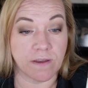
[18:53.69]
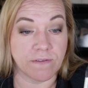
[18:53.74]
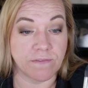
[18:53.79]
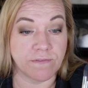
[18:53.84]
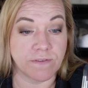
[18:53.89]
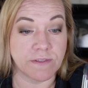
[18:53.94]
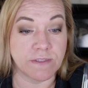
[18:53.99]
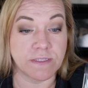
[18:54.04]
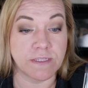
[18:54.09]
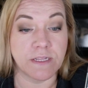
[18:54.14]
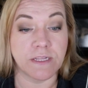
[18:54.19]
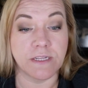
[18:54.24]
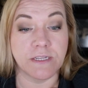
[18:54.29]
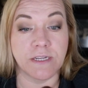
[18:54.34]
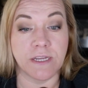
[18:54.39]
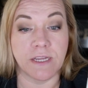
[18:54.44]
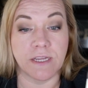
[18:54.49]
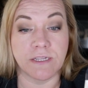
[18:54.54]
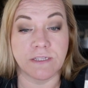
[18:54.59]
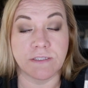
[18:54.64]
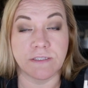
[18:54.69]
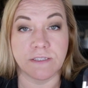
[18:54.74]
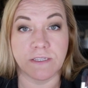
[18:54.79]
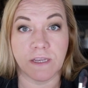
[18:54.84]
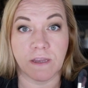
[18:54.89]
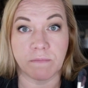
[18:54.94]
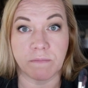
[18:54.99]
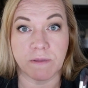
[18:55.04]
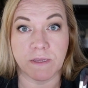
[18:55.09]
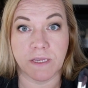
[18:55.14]
facilitates
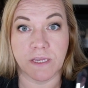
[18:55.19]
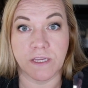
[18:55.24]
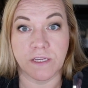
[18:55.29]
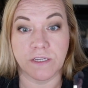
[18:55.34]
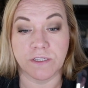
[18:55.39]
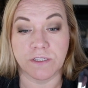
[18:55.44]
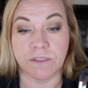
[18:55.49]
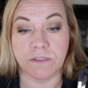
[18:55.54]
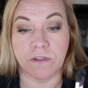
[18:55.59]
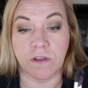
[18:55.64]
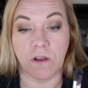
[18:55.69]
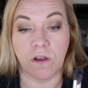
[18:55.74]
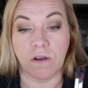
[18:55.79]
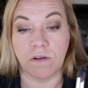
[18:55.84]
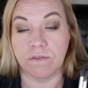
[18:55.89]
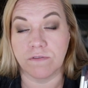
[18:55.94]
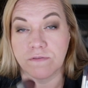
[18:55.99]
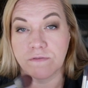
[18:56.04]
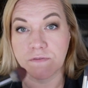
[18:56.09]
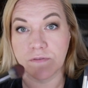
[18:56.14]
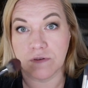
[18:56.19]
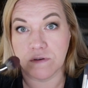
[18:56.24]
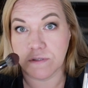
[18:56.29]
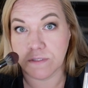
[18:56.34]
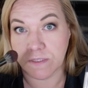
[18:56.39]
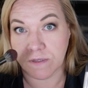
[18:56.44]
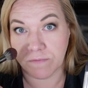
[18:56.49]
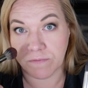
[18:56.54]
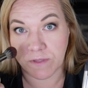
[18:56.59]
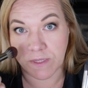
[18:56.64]
the application of
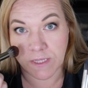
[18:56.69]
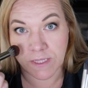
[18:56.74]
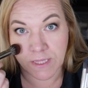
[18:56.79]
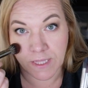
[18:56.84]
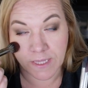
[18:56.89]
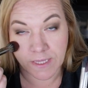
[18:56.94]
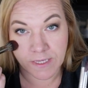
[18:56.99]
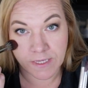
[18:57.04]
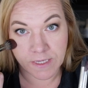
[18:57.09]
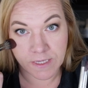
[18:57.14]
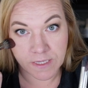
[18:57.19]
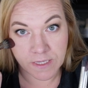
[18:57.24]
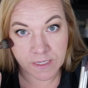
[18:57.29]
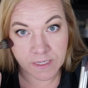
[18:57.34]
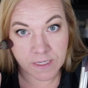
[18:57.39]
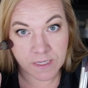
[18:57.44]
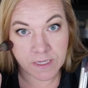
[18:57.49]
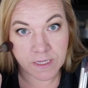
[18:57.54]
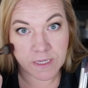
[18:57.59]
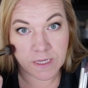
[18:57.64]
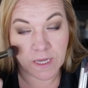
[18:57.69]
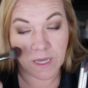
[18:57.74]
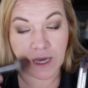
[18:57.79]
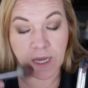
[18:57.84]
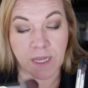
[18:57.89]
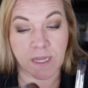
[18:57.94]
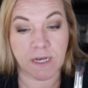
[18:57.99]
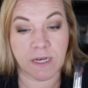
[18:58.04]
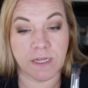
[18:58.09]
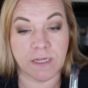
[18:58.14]
something like a
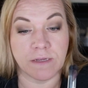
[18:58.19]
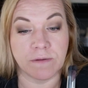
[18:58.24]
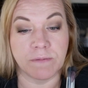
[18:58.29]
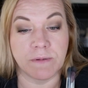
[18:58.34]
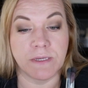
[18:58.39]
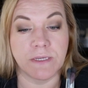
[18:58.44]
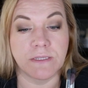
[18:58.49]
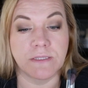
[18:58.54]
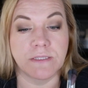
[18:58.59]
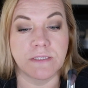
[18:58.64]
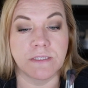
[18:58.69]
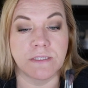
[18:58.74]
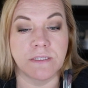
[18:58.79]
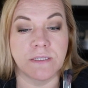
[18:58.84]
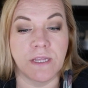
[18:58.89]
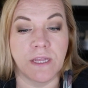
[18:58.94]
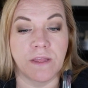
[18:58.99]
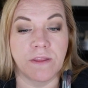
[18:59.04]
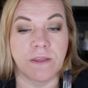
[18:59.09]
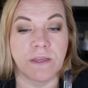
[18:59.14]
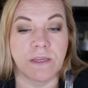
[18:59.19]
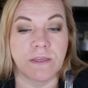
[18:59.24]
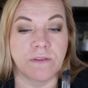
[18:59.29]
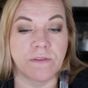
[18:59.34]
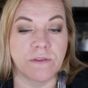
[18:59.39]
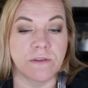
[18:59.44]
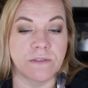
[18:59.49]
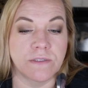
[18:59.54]
highlighter, because synthetic